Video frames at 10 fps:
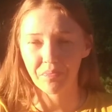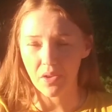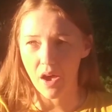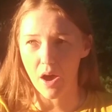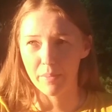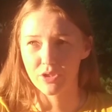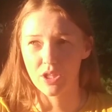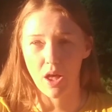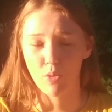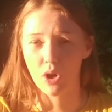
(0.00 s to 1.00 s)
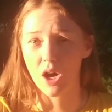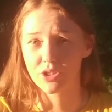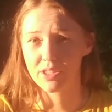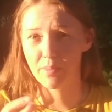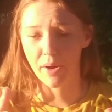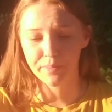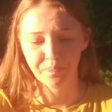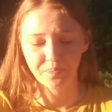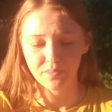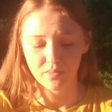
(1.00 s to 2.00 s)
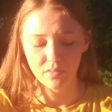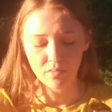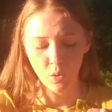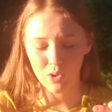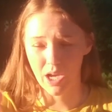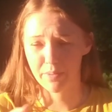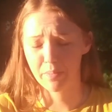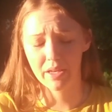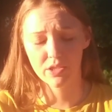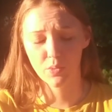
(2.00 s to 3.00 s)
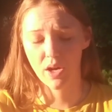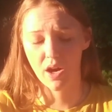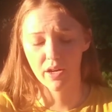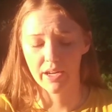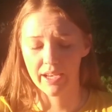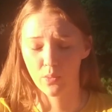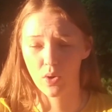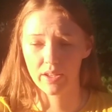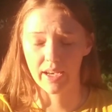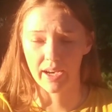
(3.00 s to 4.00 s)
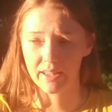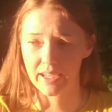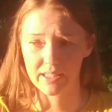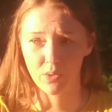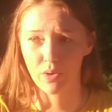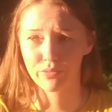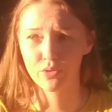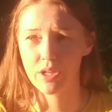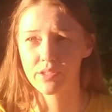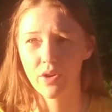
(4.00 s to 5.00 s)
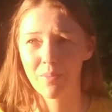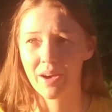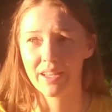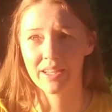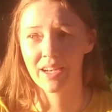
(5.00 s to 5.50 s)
I'm just a lot more conscious about what type of beings we are and like I said, what fruit does for our body.